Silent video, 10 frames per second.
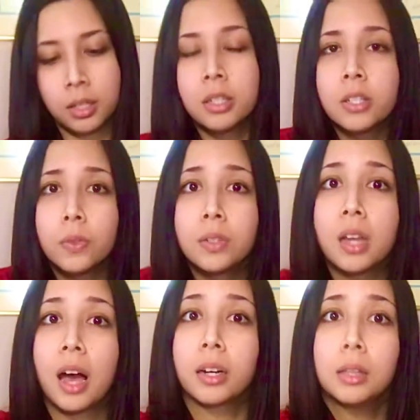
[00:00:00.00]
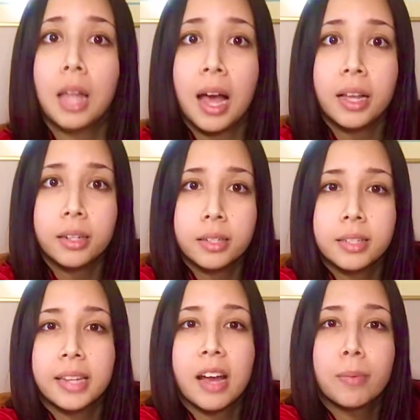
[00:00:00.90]
So not a lot.
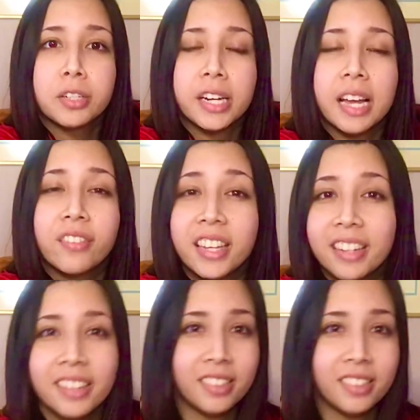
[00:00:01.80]
See how much I have here?